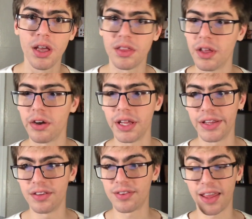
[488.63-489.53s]
There
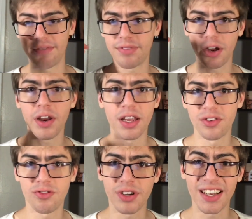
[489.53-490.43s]
is a very
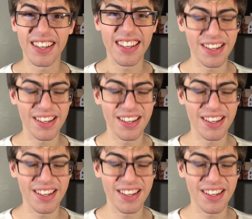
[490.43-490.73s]
strict,